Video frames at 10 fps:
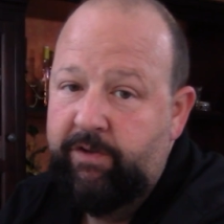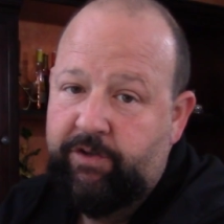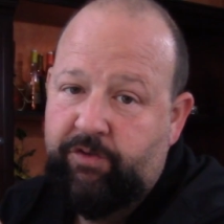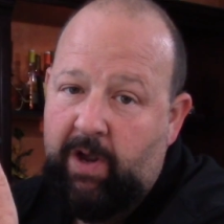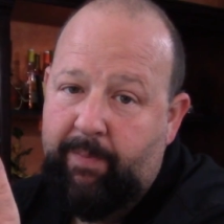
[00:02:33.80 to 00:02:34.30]
use a
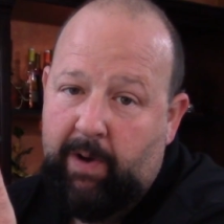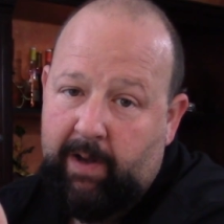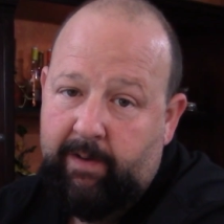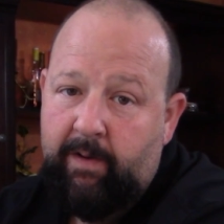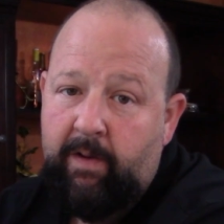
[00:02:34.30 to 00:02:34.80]

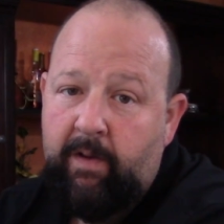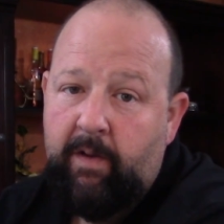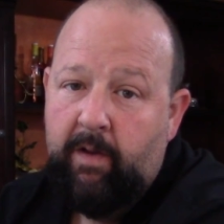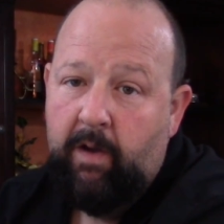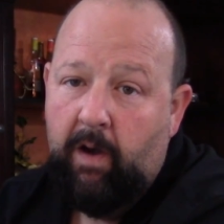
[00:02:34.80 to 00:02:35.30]
tripod
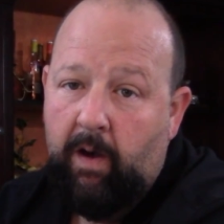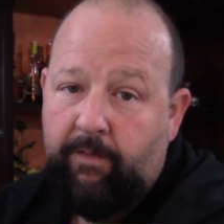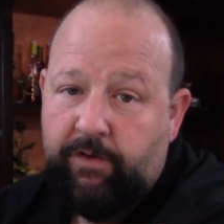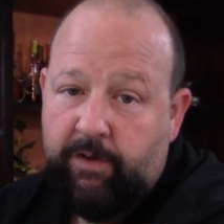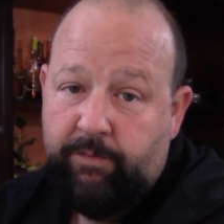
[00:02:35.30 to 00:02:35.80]

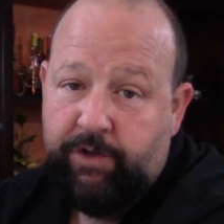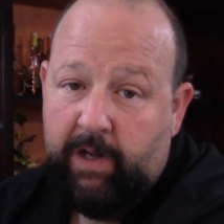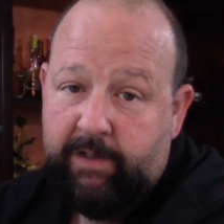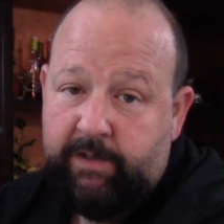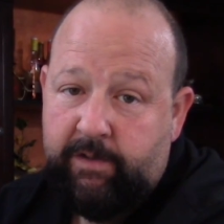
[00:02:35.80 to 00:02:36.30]
for some
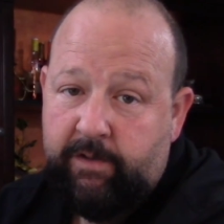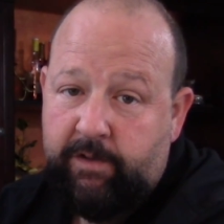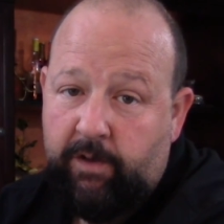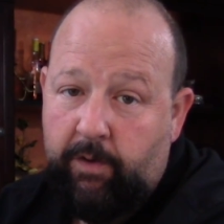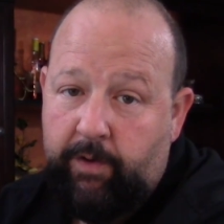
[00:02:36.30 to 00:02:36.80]
shots,
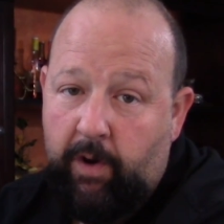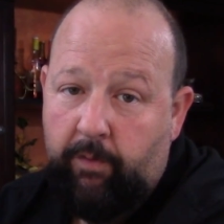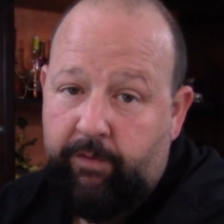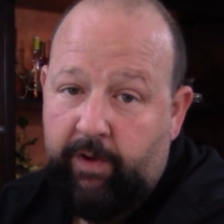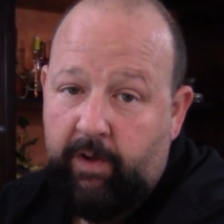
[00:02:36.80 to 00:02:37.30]
so you
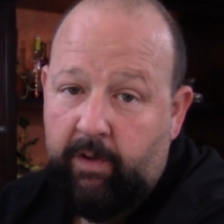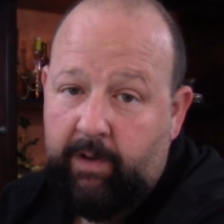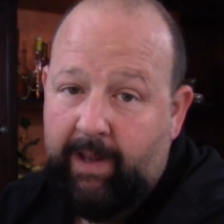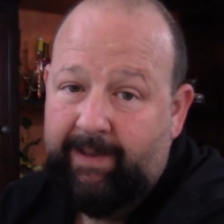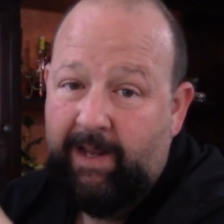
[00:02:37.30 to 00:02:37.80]
don't
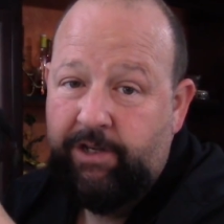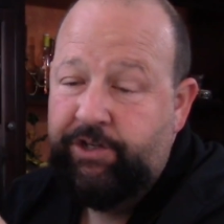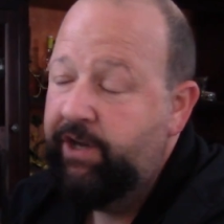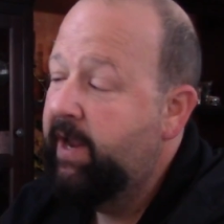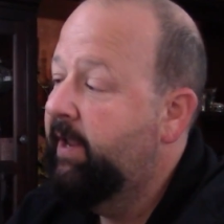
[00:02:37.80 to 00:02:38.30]
get that
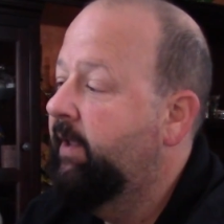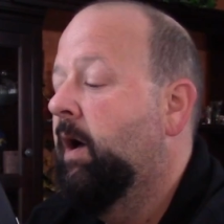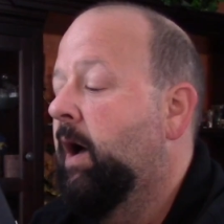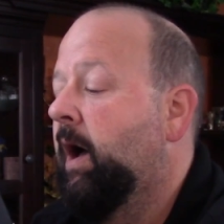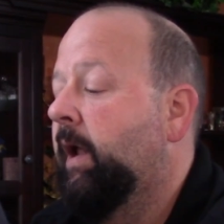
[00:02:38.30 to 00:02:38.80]
shake
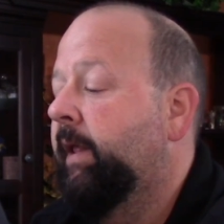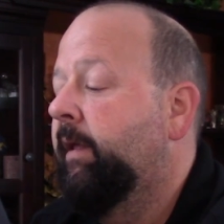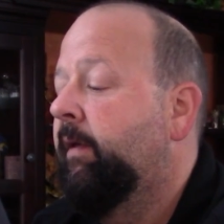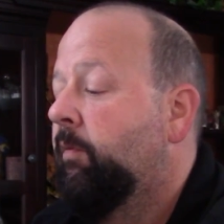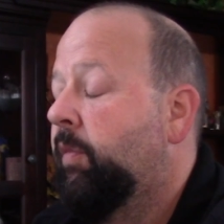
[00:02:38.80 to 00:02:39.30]
on it.
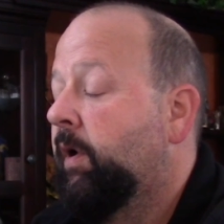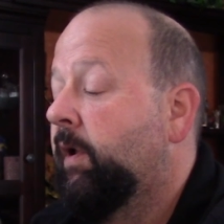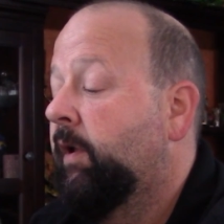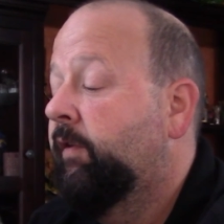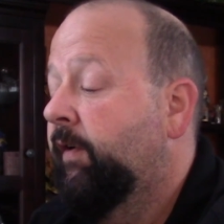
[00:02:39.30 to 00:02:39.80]
But
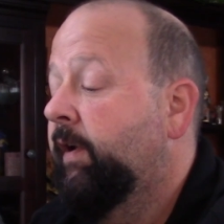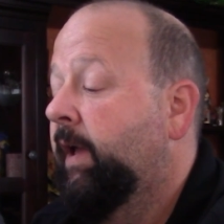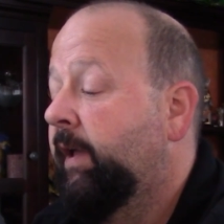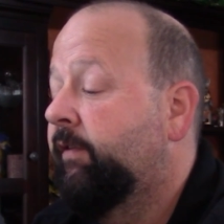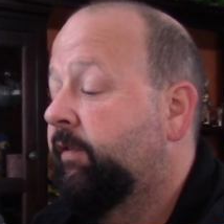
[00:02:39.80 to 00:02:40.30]
it's very
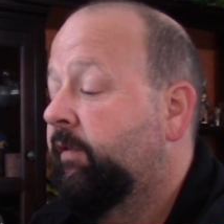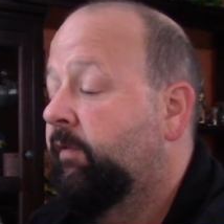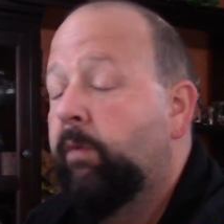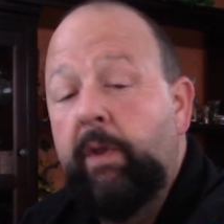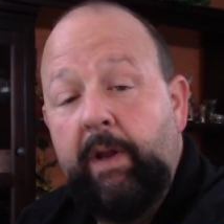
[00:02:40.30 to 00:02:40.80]
nice.
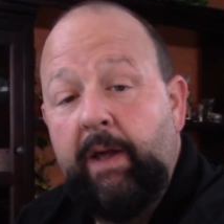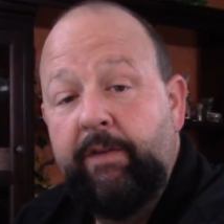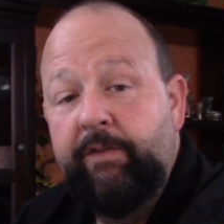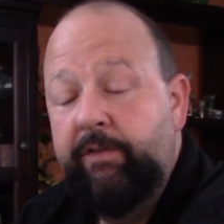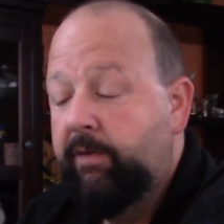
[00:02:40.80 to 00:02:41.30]
It's really
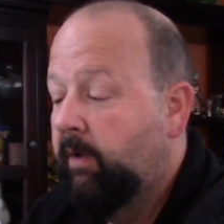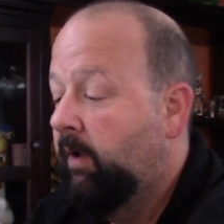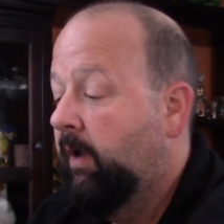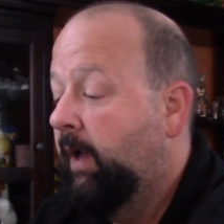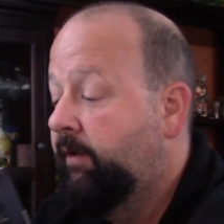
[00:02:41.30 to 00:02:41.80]
nice.
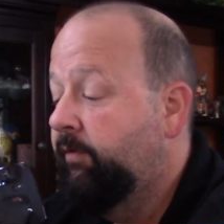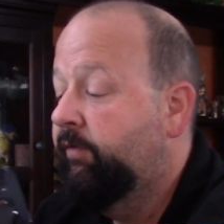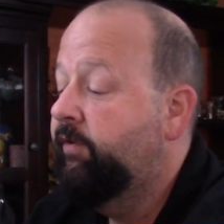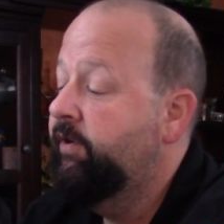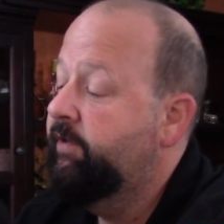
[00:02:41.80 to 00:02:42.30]
I do
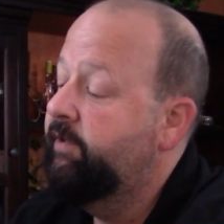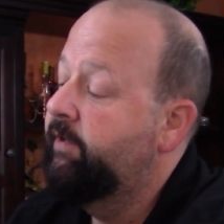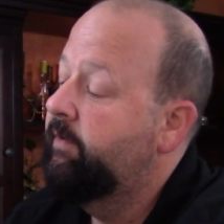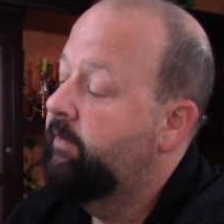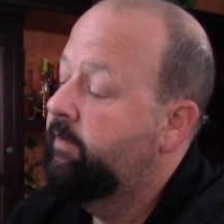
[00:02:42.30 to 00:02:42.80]
suggest
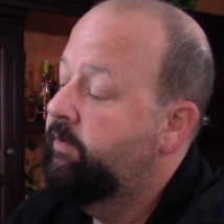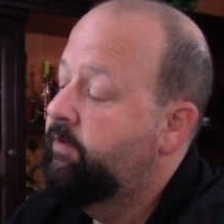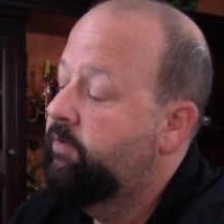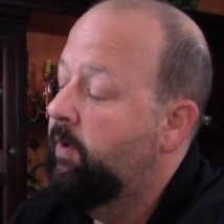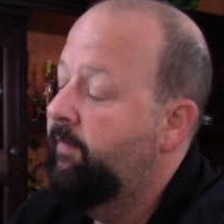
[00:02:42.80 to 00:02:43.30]
it.
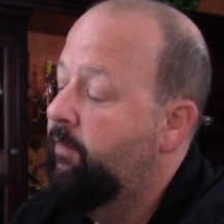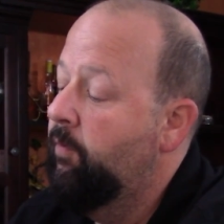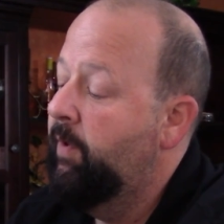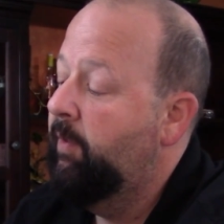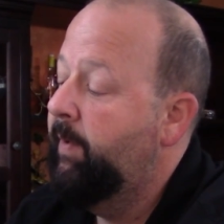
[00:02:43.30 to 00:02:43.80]

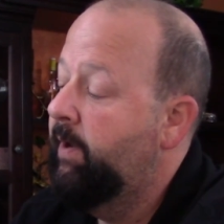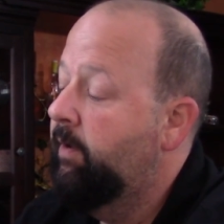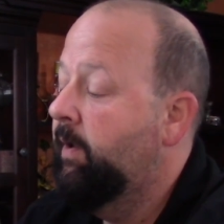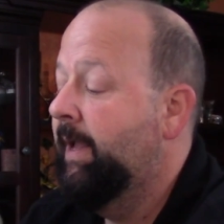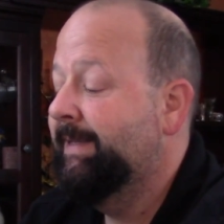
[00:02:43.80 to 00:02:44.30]

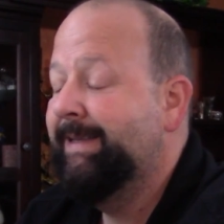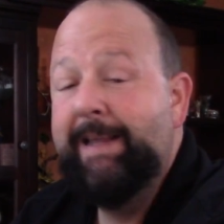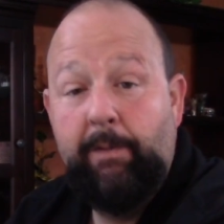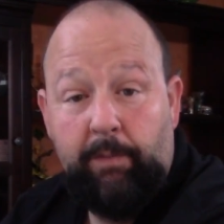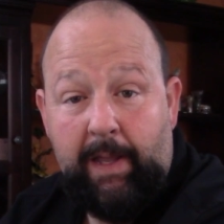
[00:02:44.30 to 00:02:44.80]
24mm
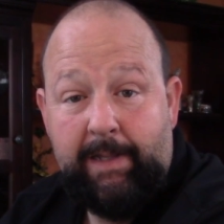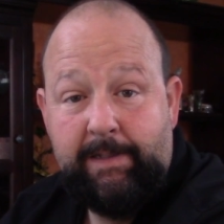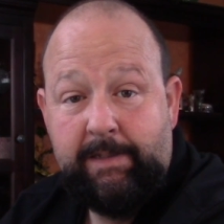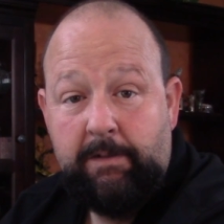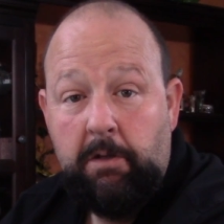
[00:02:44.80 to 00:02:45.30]
STM
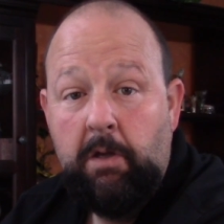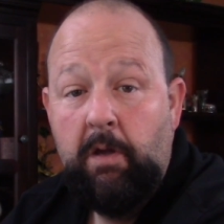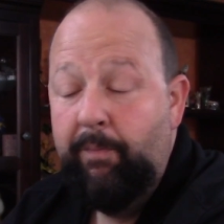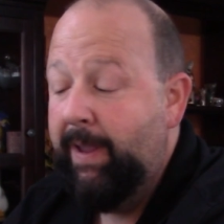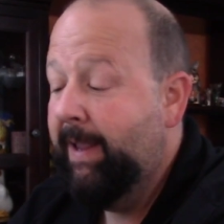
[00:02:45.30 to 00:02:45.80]
lens,
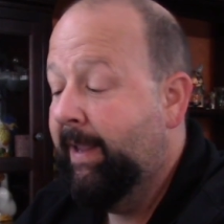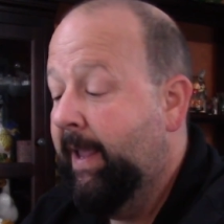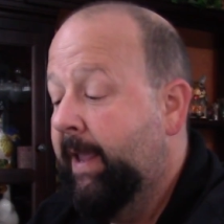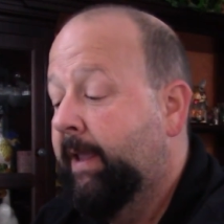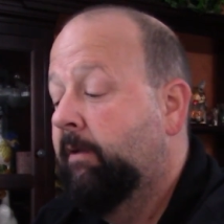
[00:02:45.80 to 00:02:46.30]

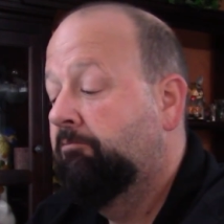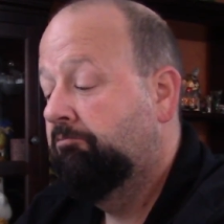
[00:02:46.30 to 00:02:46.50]
pancake,